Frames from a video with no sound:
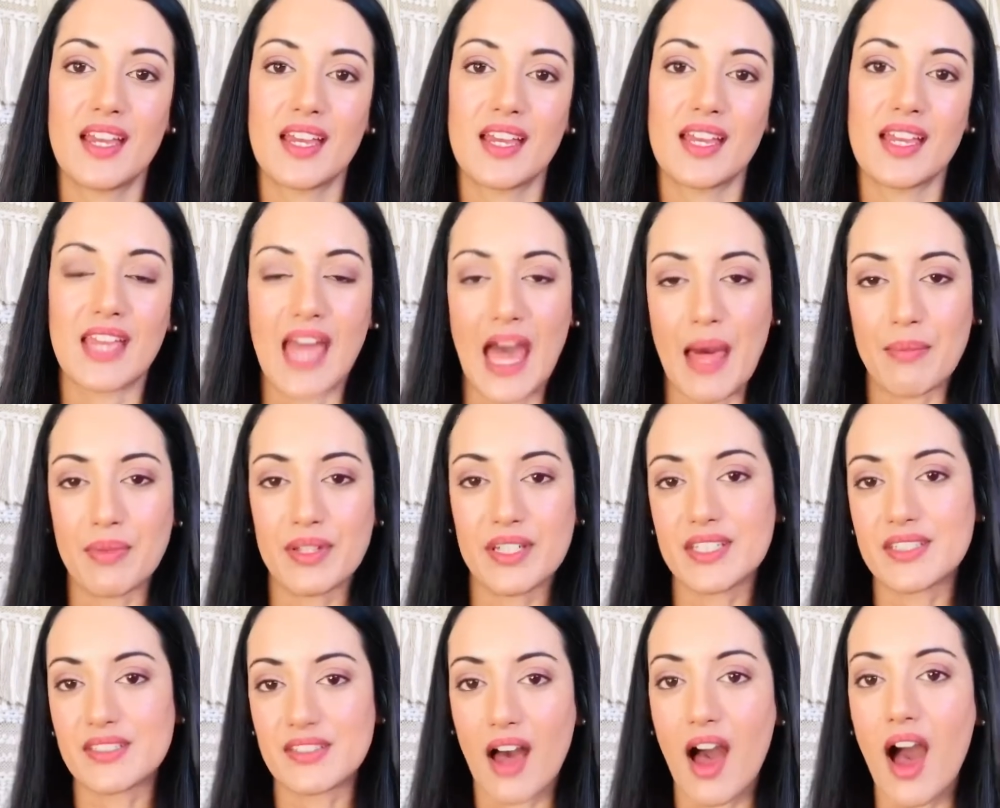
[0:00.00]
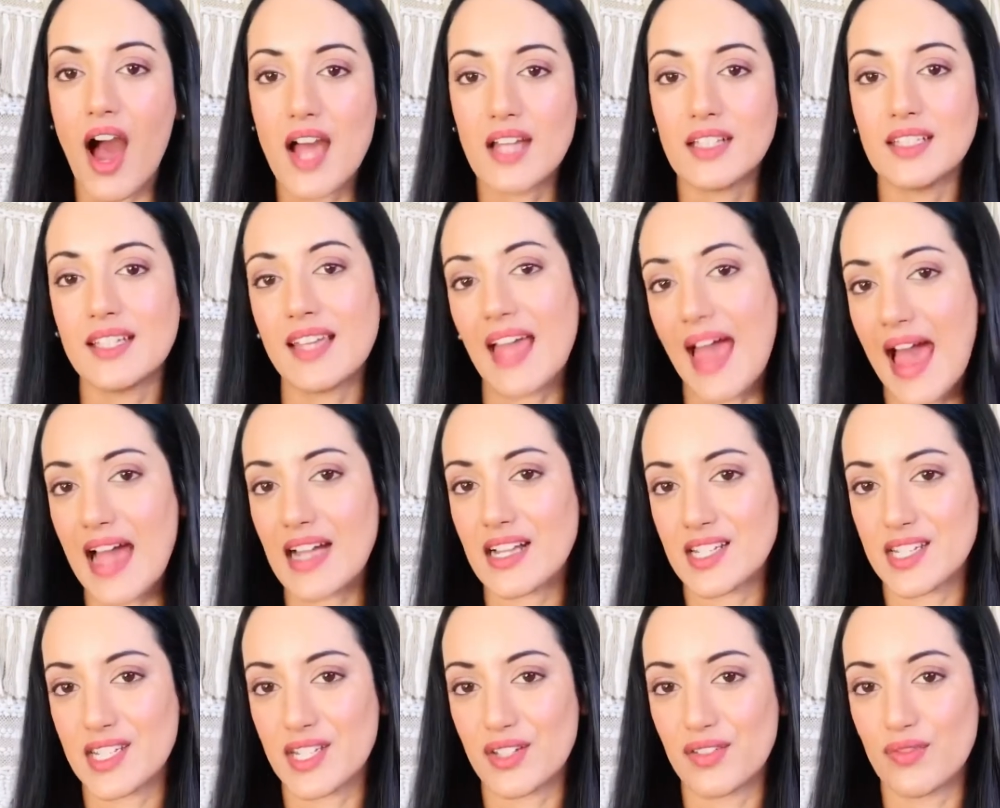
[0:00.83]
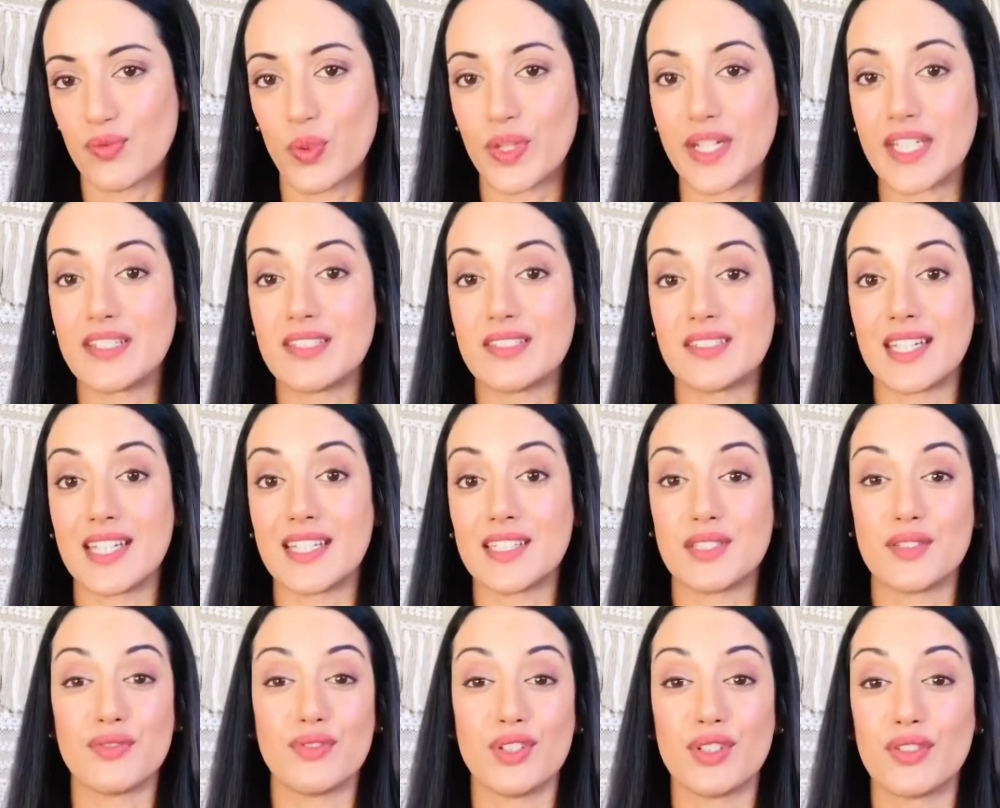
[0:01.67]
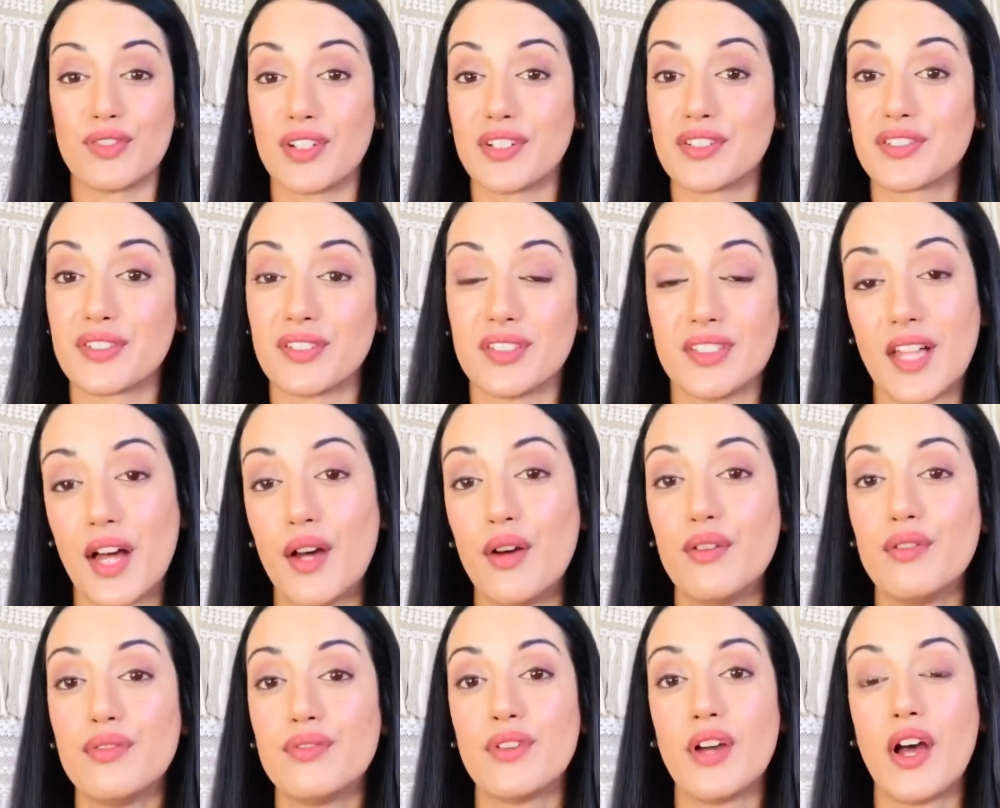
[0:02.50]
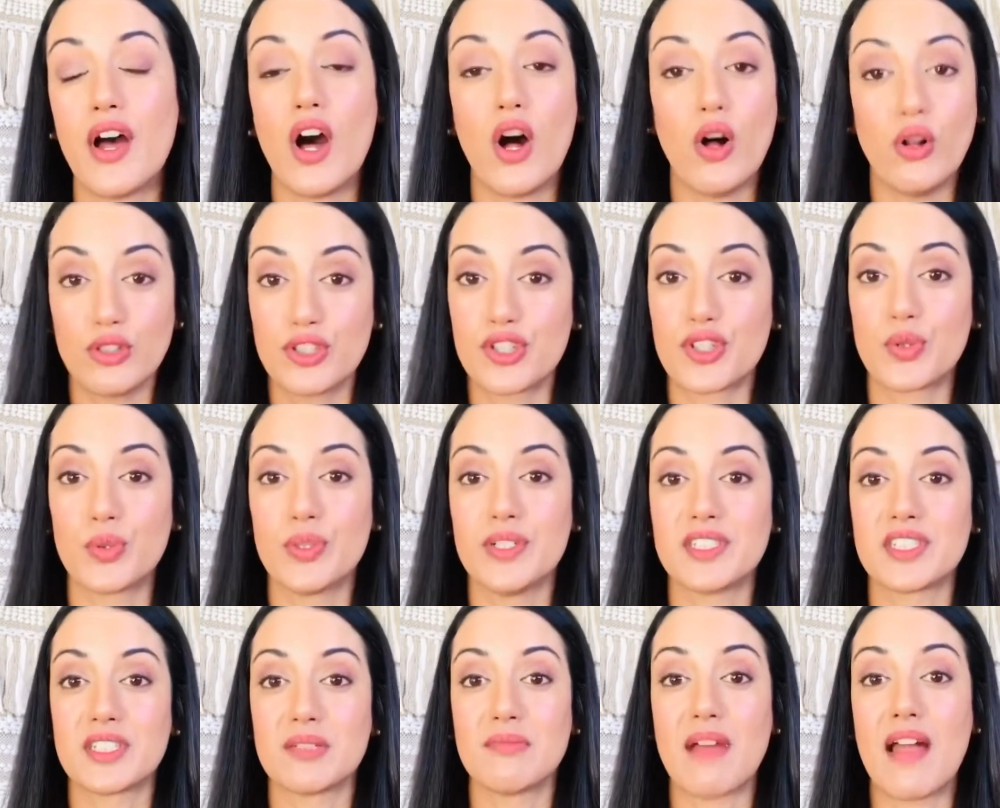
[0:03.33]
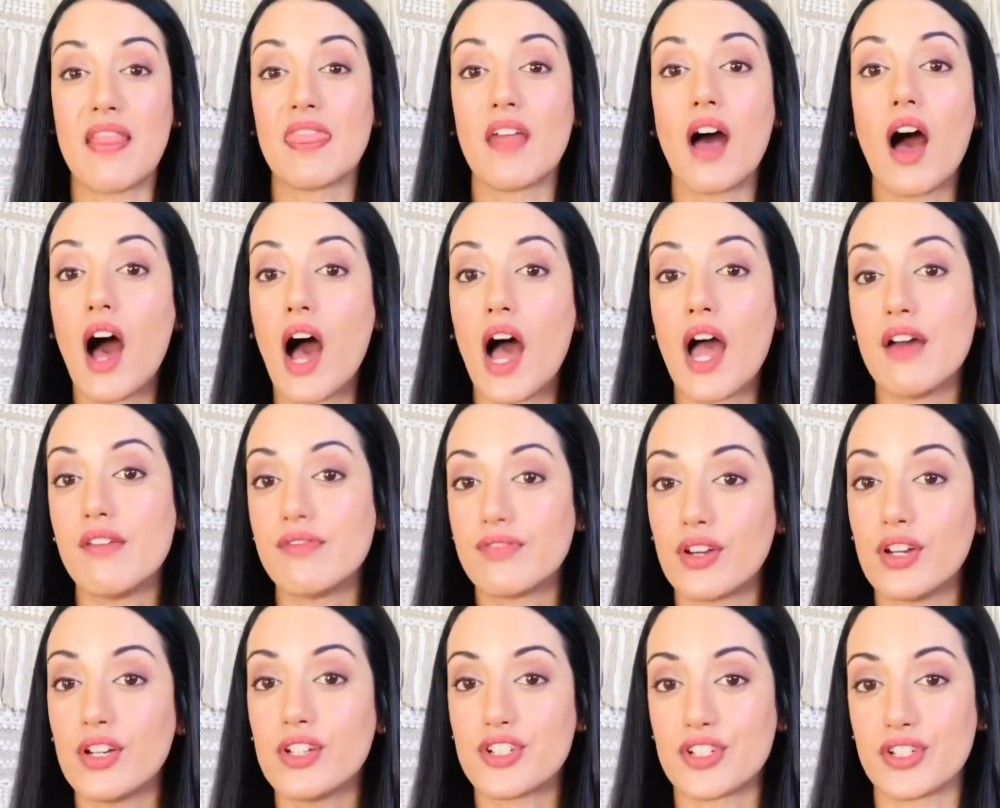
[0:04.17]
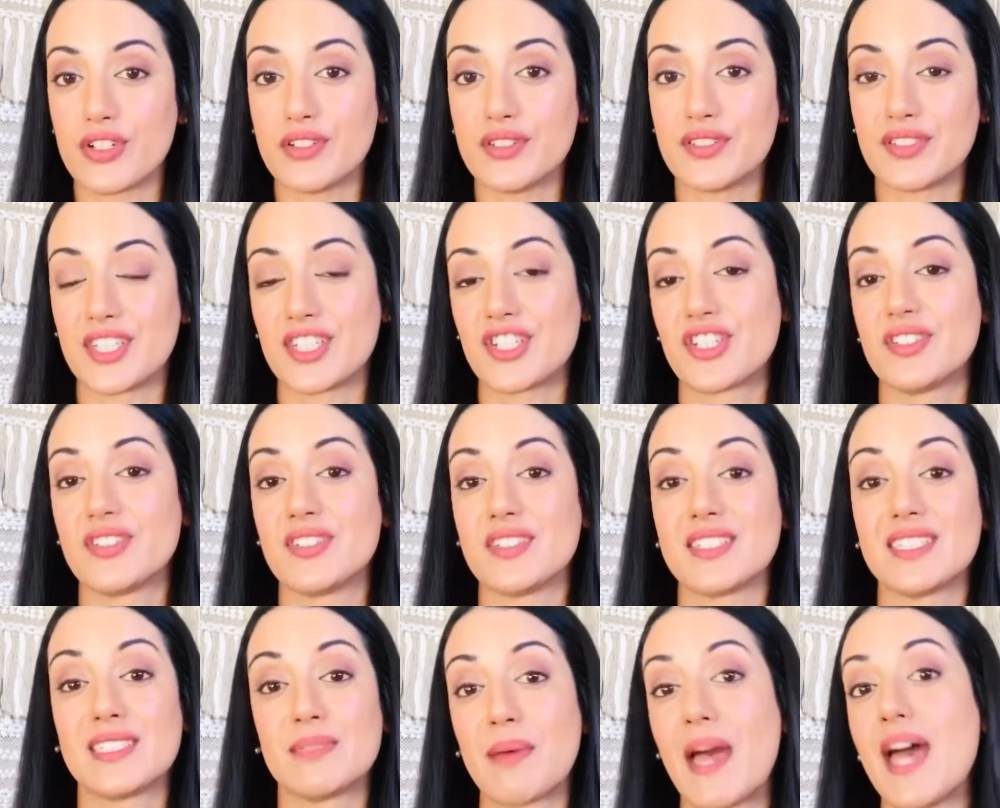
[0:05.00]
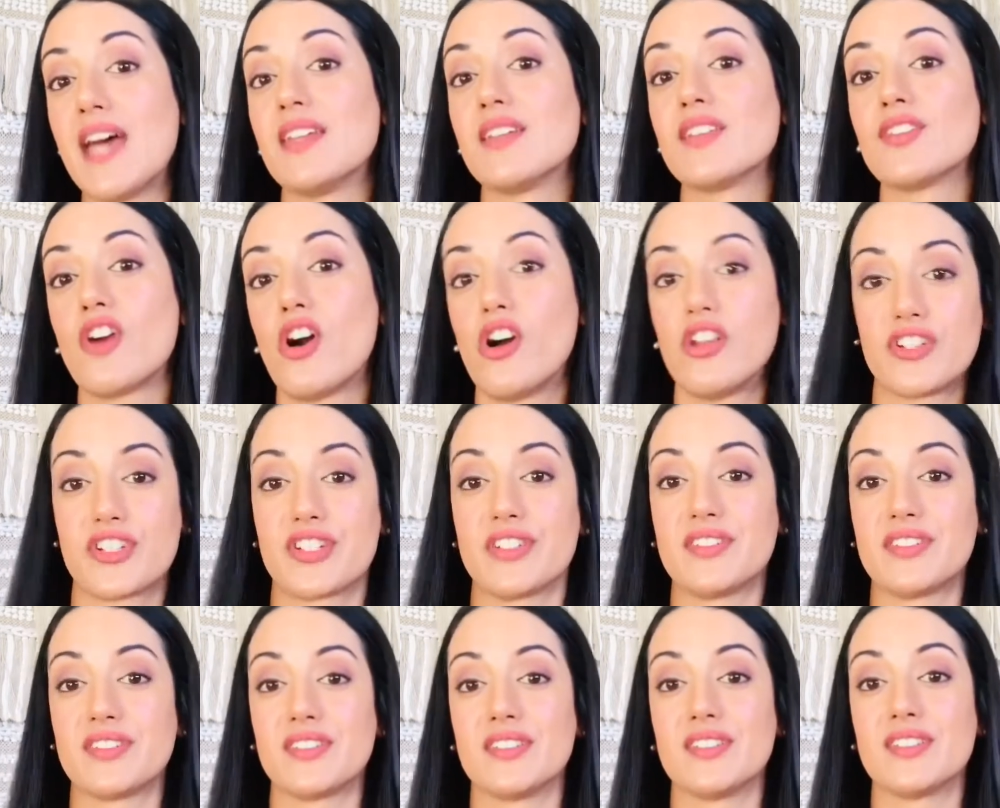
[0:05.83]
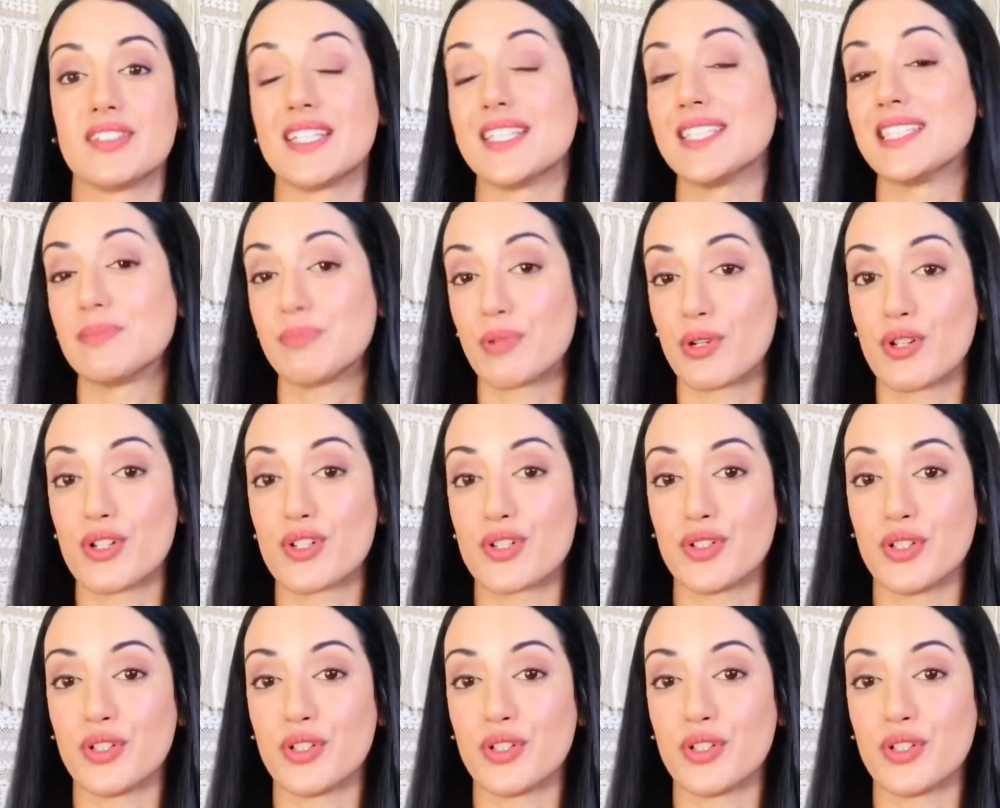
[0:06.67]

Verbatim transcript: Gamma is highly active when in states of universal love, altruism, and the higher virtues such as expanded consciousness and spiritual